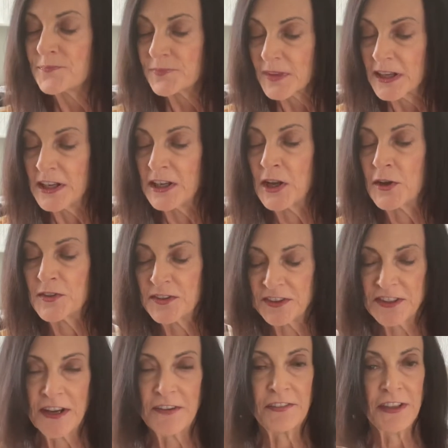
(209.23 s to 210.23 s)
You know, it's
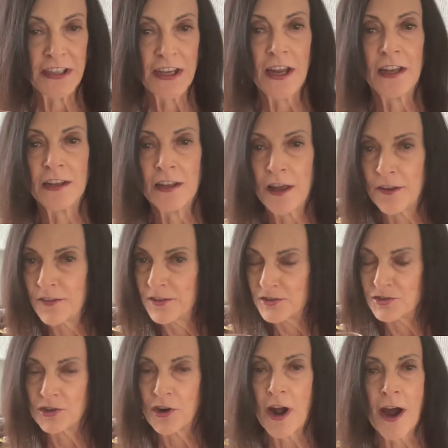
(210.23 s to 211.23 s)
definitely got a lot of the
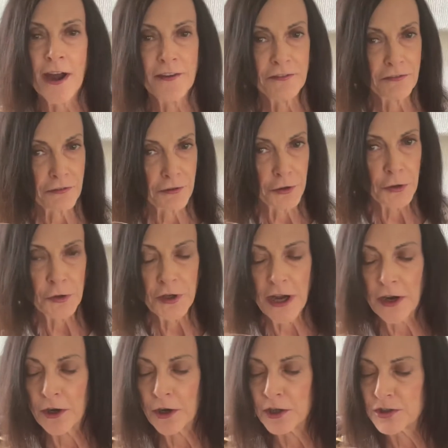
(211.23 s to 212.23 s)
dried fruit
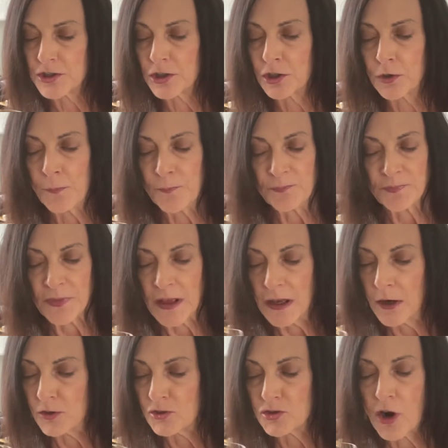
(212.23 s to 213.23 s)
character,
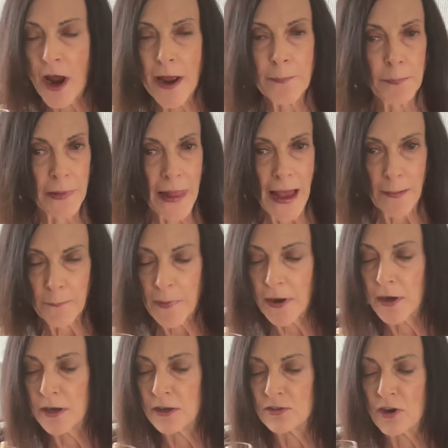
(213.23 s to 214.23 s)
and dried
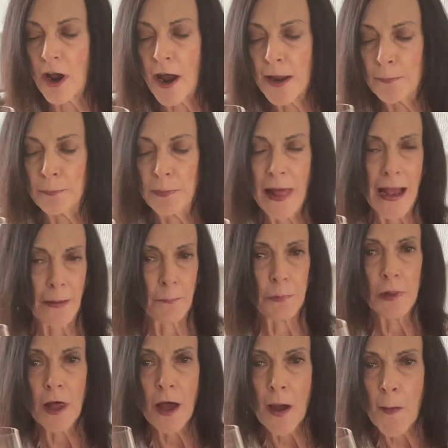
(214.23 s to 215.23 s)
blackberry, dried black
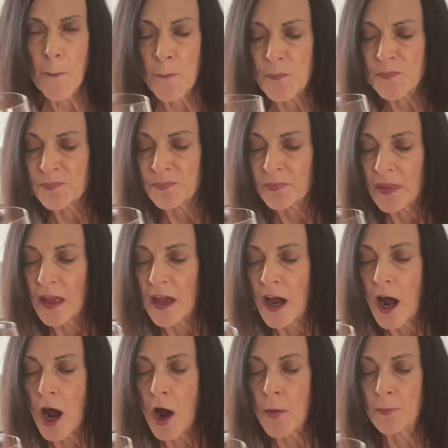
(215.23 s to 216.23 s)
plum,
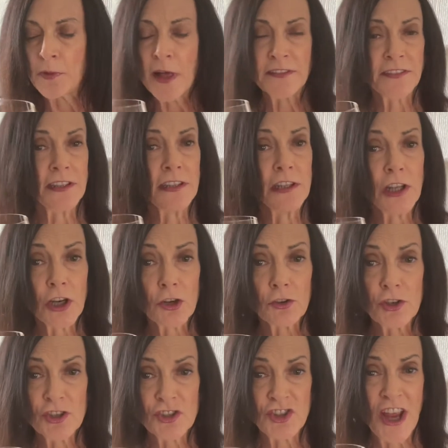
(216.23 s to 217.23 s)
lots of
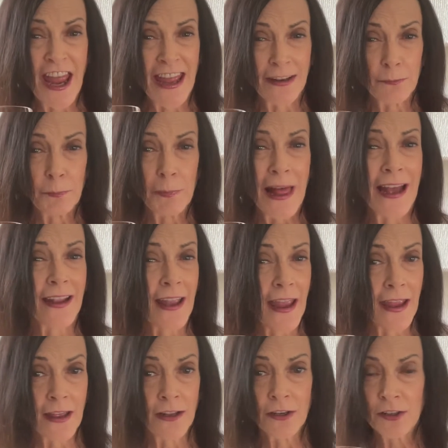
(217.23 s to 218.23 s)
licorice, black
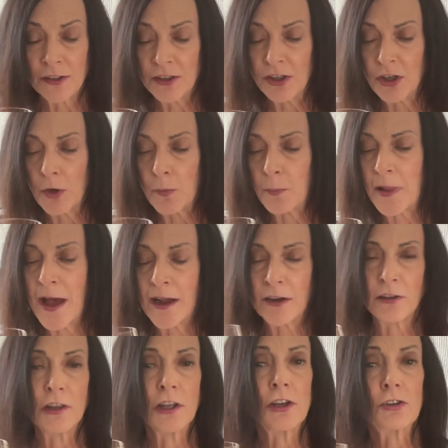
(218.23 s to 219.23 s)

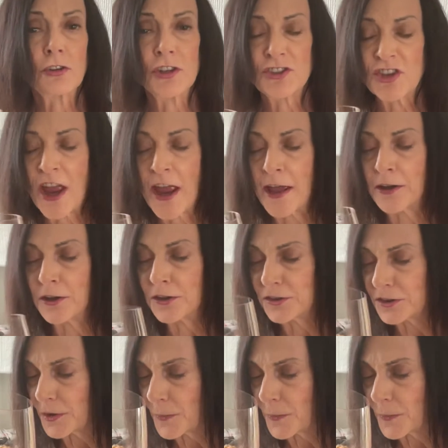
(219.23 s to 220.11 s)
licorice anise.